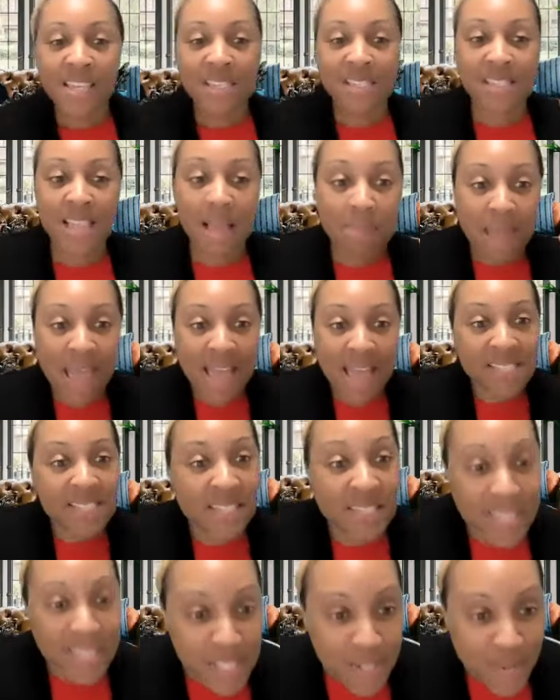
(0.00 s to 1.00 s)
Stop
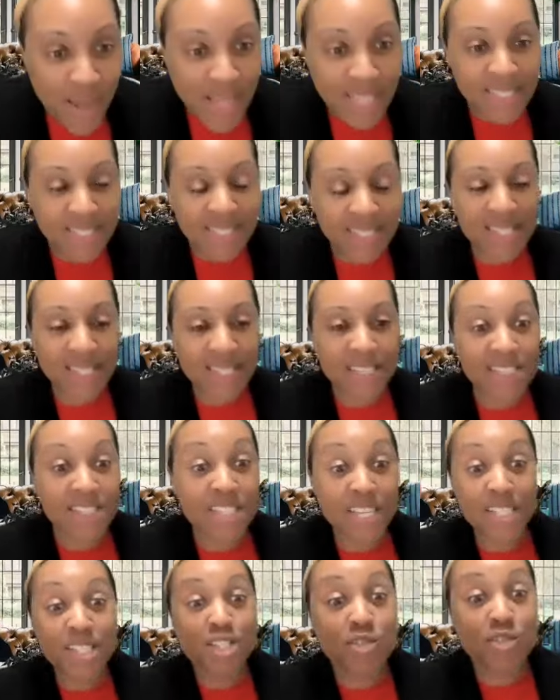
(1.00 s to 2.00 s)
asking these questions.
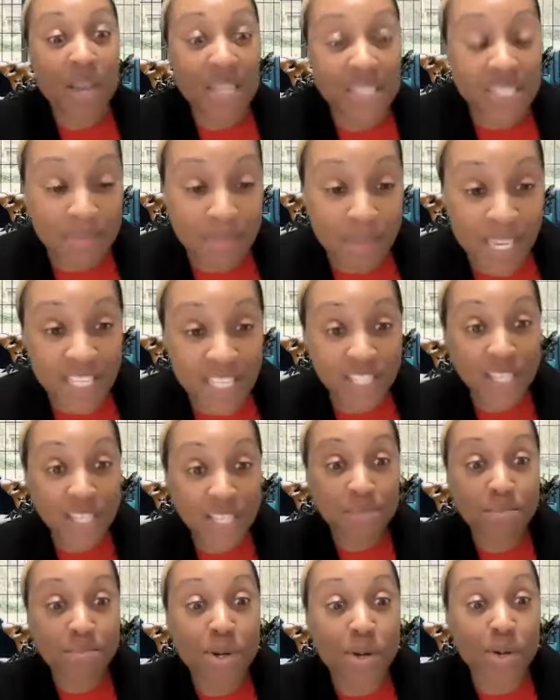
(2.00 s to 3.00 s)
Just trust me.
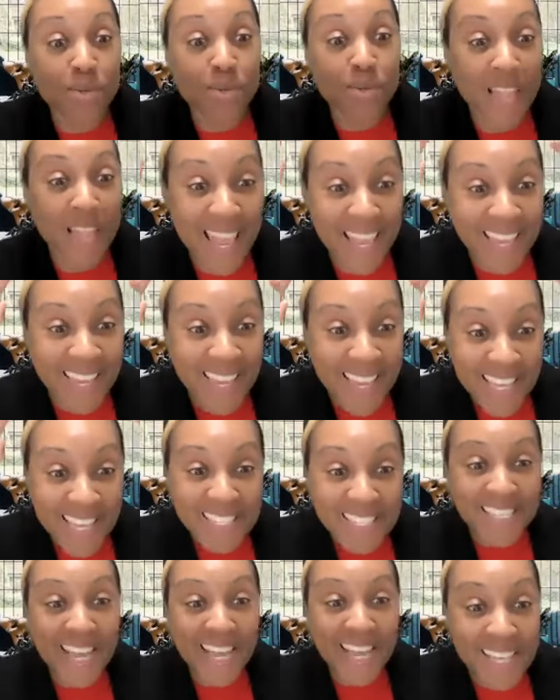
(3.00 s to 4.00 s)
Just move. Like,
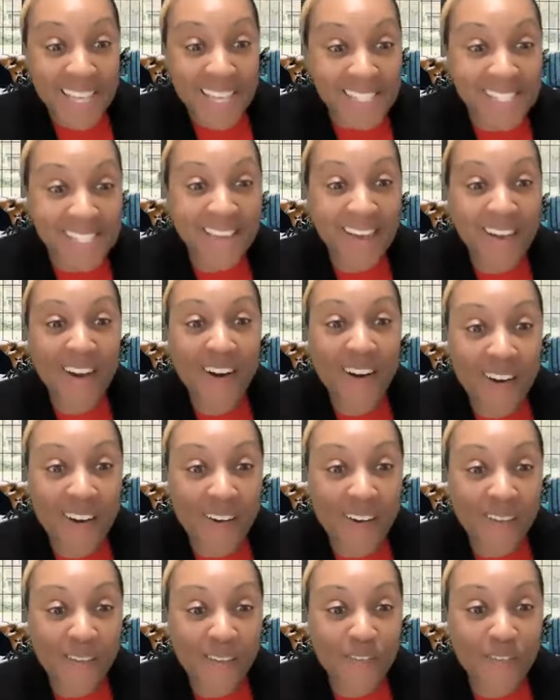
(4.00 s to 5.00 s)
just
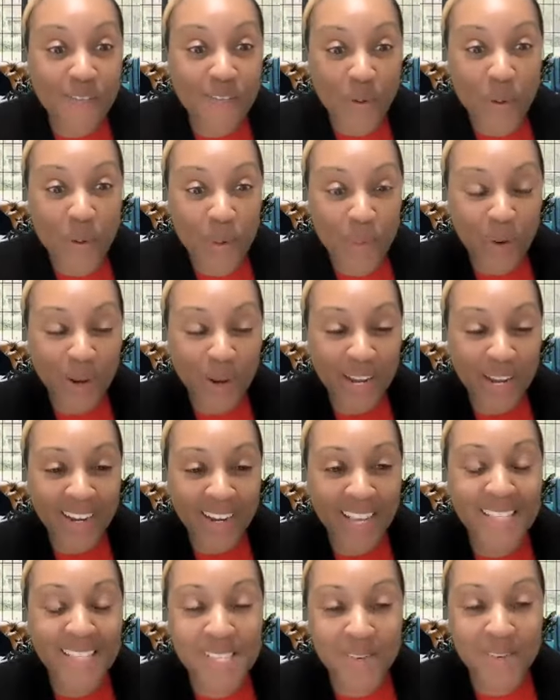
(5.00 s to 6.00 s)
go forward
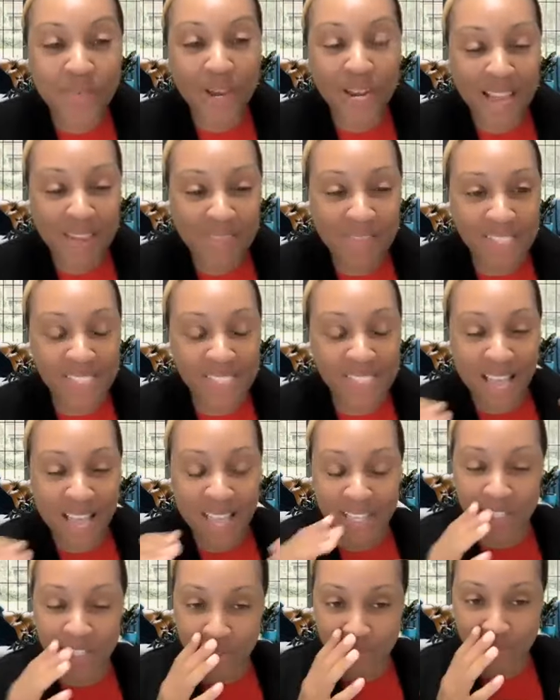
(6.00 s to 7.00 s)
into what I've
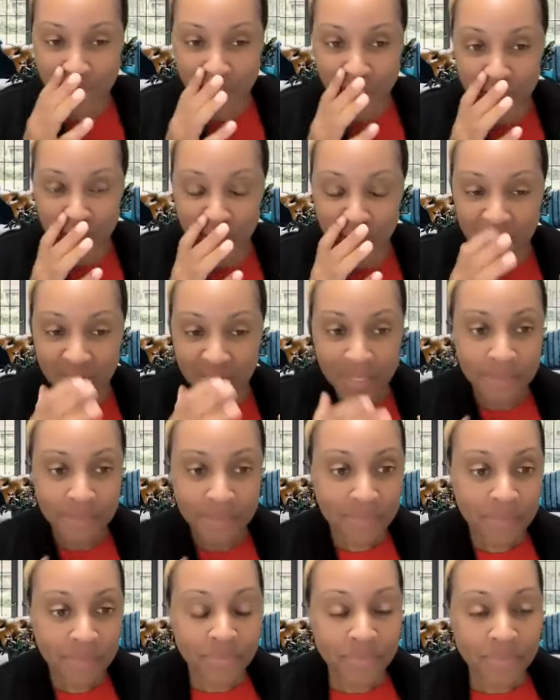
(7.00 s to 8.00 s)
assigned you to do.
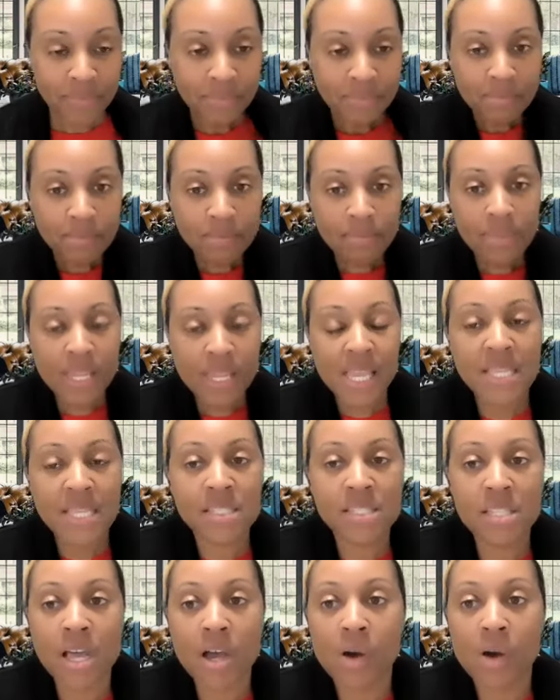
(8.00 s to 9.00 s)
And
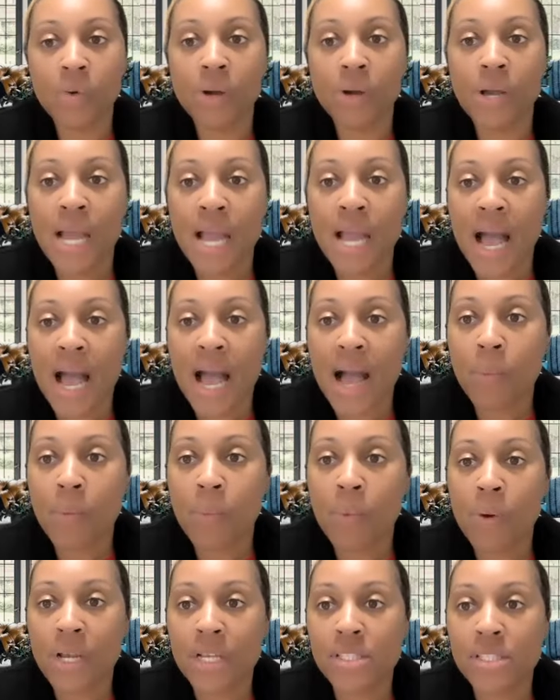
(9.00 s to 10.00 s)
so I
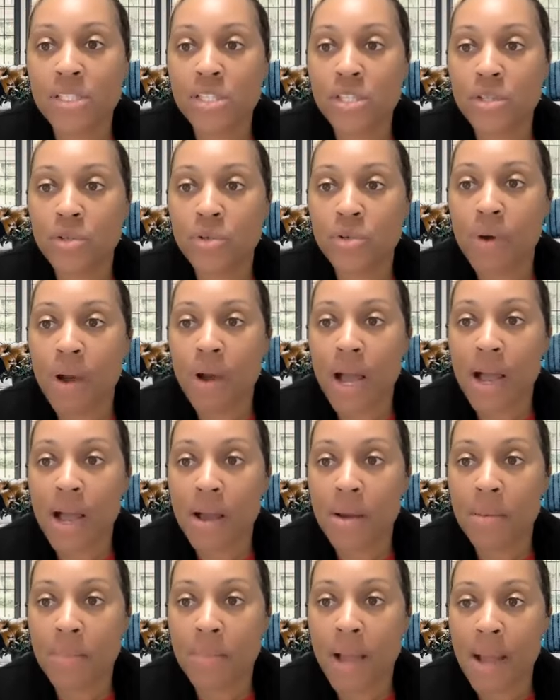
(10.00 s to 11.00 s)
want to,
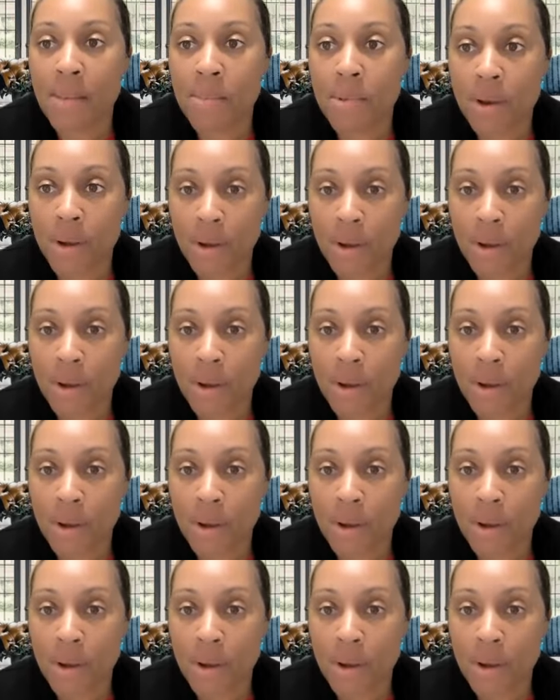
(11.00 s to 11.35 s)
um, I'm going